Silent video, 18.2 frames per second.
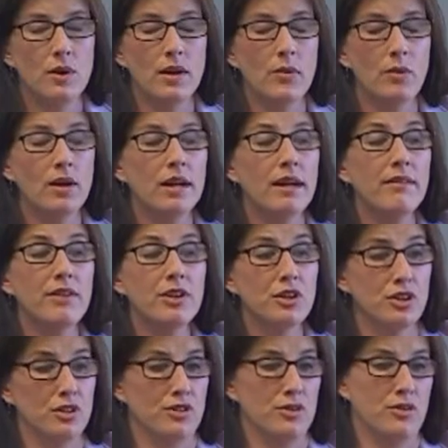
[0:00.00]
whatever
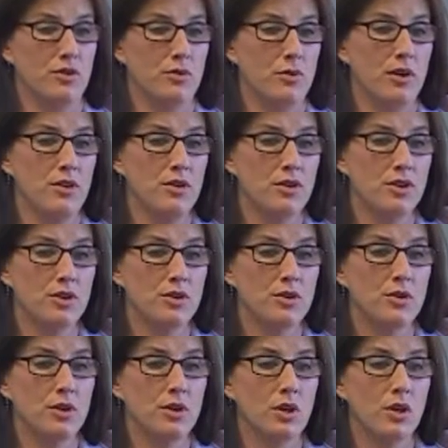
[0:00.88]
you're doing, whether you're
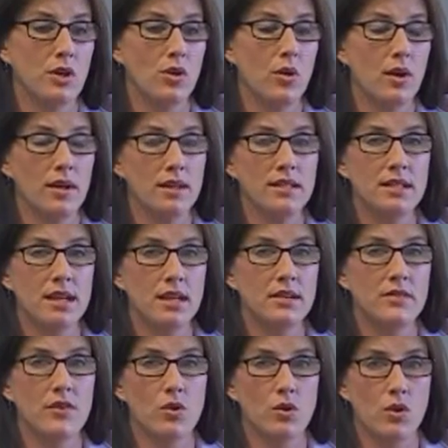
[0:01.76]
doing
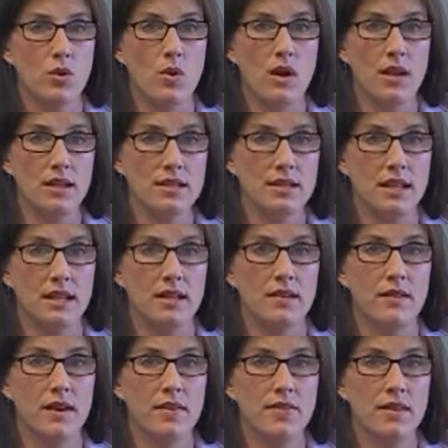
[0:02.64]
quantitative or
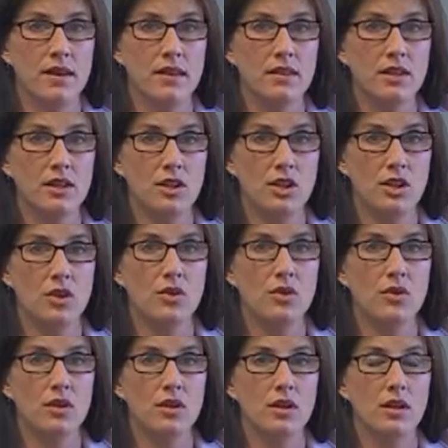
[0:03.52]
qualitative, I think that you,